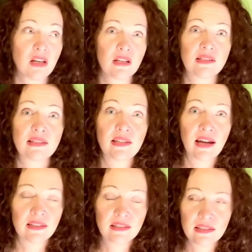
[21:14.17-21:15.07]

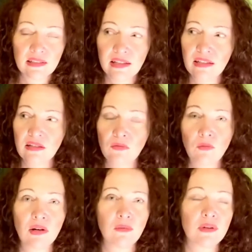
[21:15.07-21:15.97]
stagnant, and
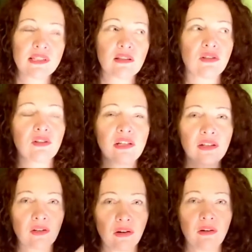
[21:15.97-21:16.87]
I wasn't learning or
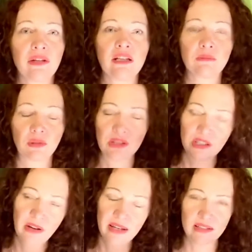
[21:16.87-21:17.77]
growing anymore, so
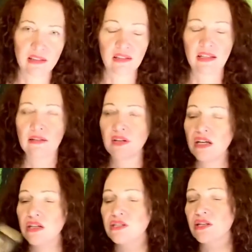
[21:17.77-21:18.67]
I had to leave.
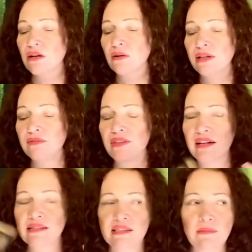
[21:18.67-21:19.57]
So if
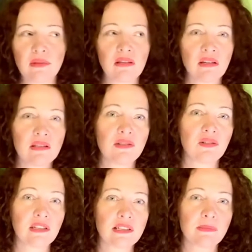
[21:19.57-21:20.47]
that's something that
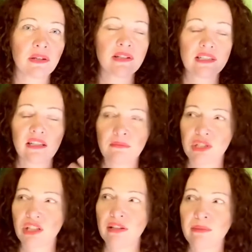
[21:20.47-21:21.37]
you're experiencing, I'm
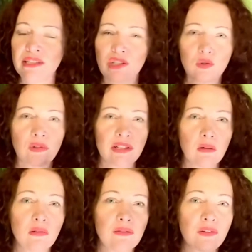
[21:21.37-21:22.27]
sharing my story
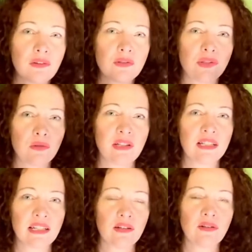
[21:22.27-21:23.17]
only for those who need
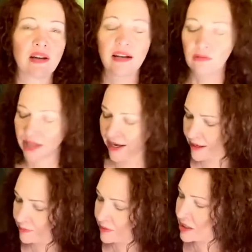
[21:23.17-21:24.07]
to hear that,
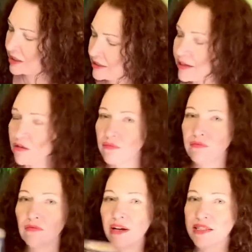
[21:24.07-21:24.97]
okay? Now,
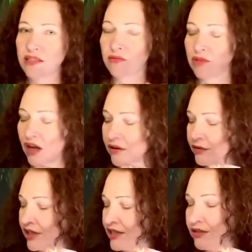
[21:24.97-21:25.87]
rest and
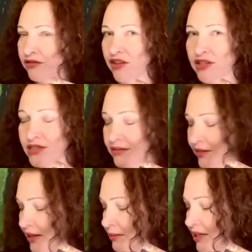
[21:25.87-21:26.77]
recovery, your friends and
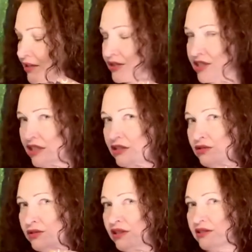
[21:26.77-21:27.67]
family are seeing you
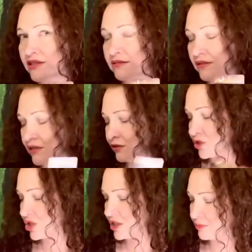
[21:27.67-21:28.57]
in this
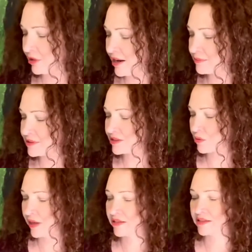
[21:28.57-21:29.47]
energy, and perhaps it's
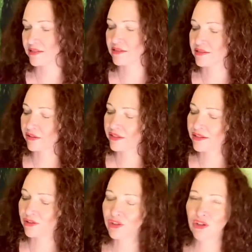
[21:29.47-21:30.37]
quite necessary.
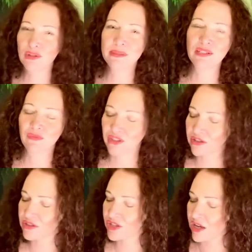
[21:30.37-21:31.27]
Now, your hopes and
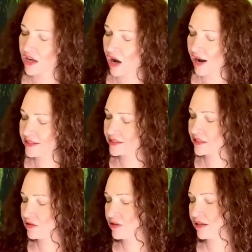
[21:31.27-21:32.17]
fears, I see
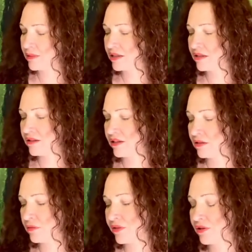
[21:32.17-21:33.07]
you coming in here
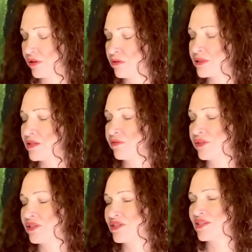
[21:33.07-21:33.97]
with your hopes and
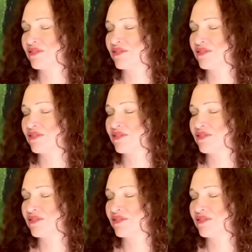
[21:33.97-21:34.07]
fears and